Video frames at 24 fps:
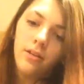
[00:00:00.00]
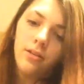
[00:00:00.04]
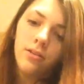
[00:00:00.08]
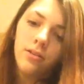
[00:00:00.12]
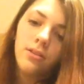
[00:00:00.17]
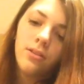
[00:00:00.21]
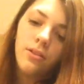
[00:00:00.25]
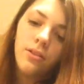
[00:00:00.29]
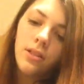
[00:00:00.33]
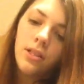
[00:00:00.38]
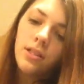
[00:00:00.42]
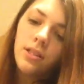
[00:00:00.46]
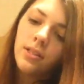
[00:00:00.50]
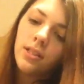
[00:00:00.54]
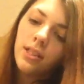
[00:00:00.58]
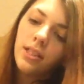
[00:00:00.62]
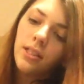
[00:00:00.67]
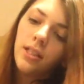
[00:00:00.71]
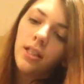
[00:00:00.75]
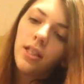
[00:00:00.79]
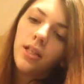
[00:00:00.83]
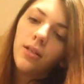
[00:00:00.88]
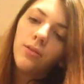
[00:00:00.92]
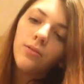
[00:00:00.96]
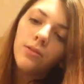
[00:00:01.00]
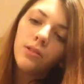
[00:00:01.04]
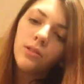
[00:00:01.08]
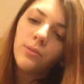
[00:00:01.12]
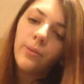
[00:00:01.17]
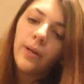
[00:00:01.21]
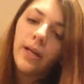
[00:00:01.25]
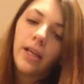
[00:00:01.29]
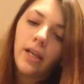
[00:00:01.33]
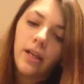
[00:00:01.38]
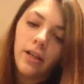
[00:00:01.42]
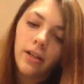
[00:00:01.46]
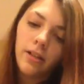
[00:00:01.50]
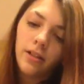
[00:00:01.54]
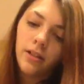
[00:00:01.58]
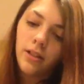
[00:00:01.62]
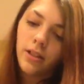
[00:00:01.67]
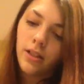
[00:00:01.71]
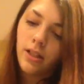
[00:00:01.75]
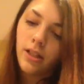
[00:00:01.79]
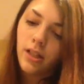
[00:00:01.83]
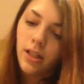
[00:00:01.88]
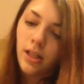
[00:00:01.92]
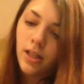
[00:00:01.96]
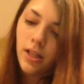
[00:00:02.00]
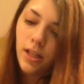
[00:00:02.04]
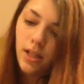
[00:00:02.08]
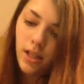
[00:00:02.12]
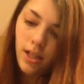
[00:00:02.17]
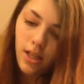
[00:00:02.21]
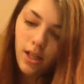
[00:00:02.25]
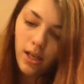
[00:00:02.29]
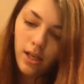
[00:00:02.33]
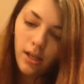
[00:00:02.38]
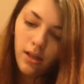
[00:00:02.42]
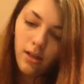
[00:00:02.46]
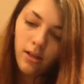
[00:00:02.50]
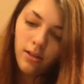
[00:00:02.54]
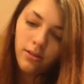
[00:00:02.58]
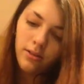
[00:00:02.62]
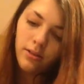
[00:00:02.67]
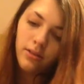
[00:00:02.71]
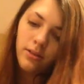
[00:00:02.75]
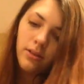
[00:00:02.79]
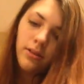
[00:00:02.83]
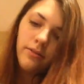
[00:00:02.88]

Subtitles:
also this cute sweater. And also,